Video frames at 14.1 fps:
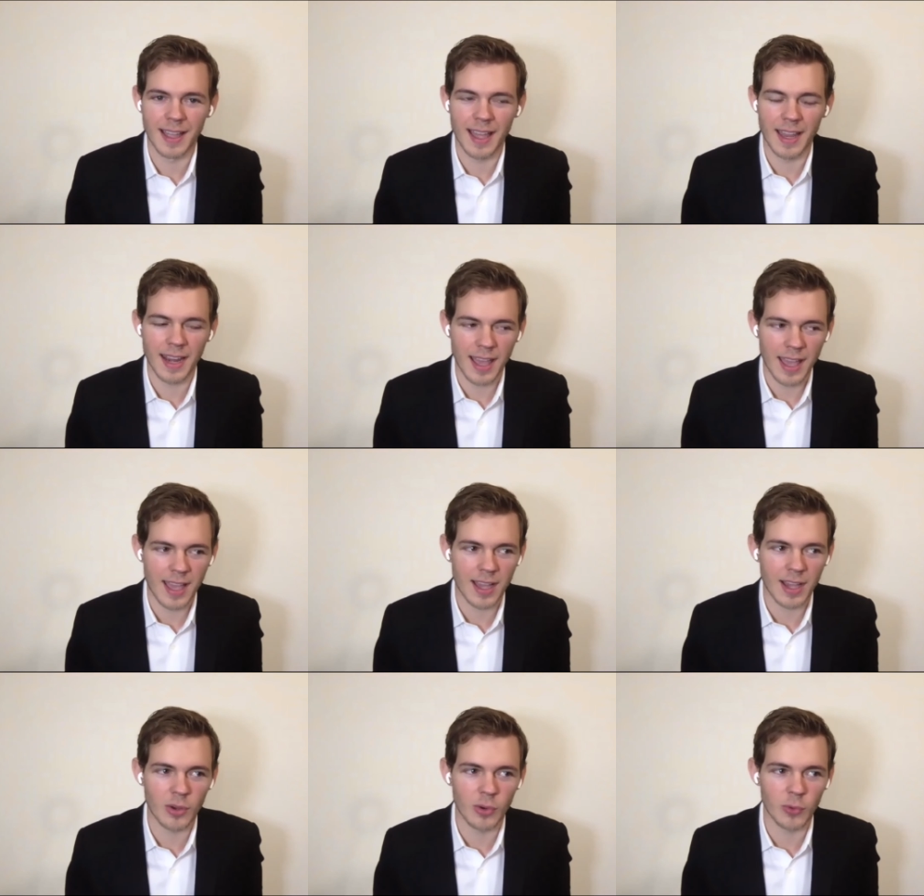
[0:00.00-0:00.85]

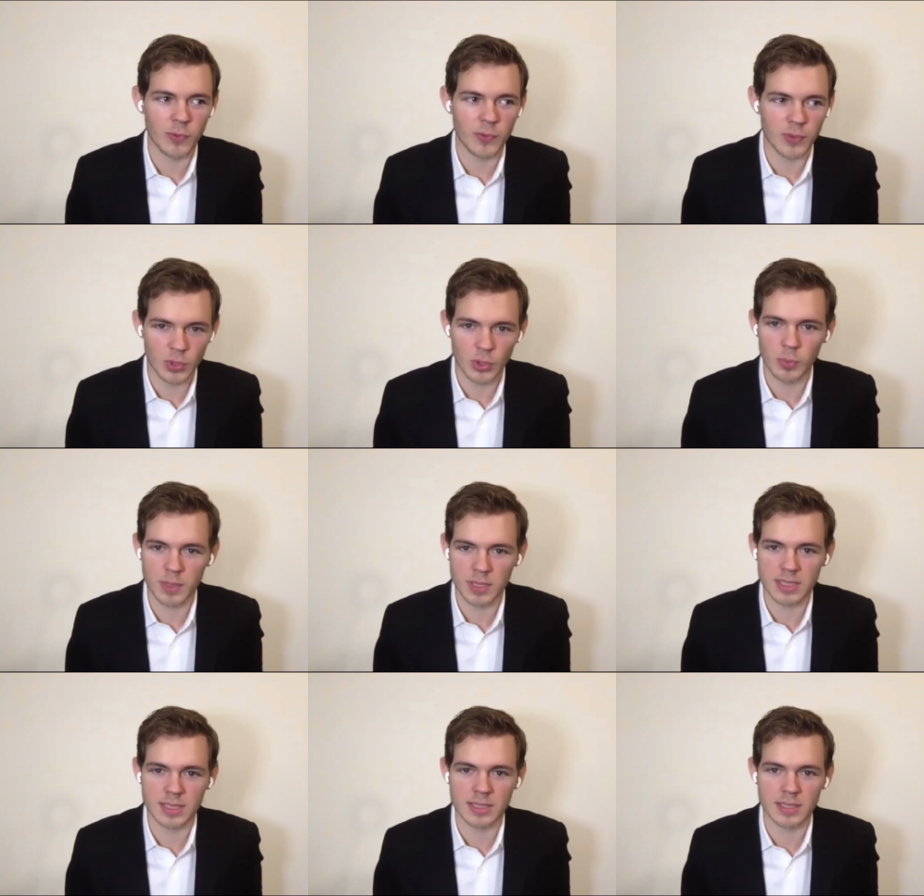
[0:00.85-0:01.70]
how few
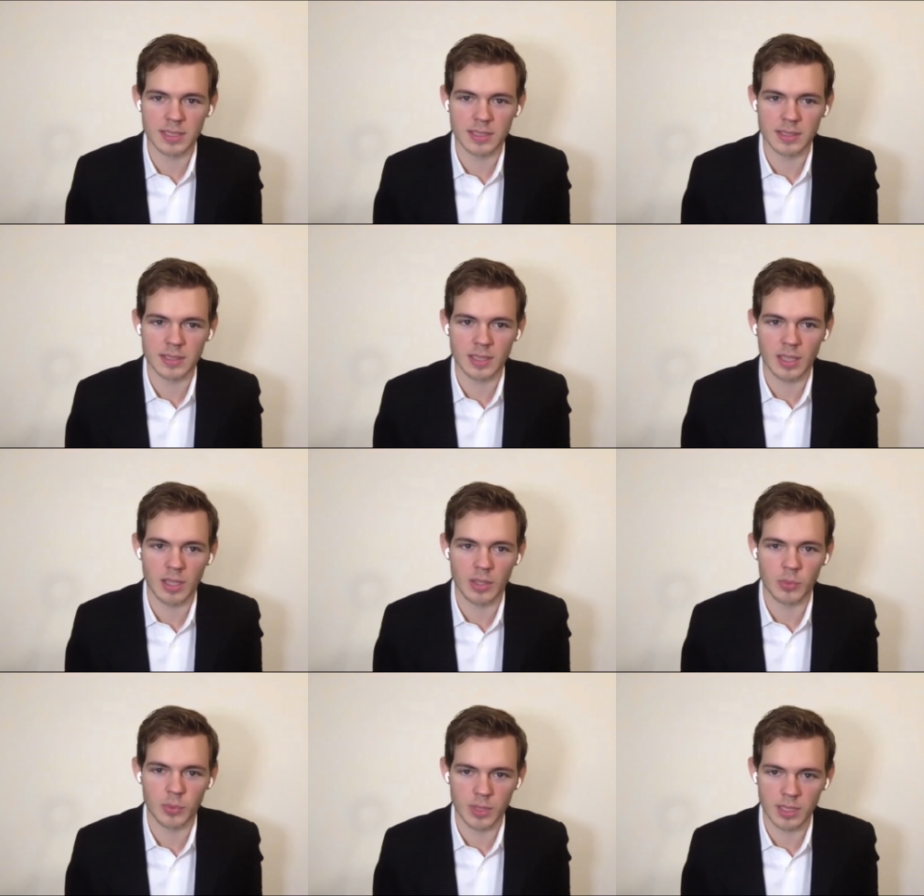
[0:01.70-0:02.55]
businesses are
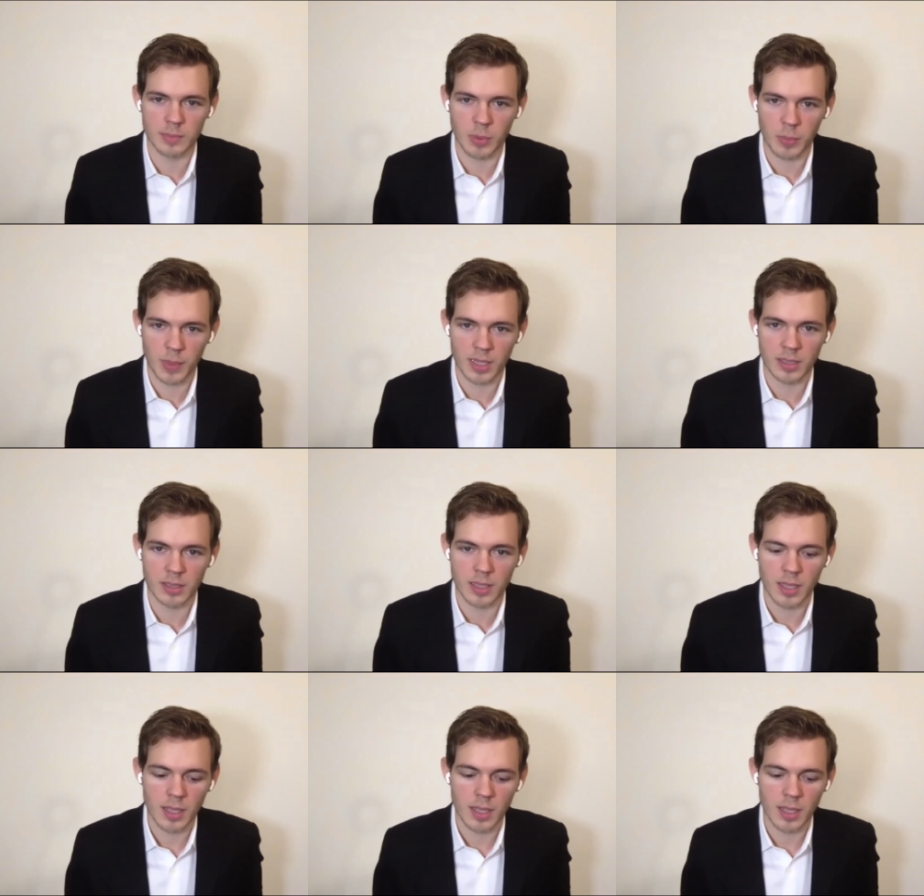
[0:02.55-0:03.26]
really prepared.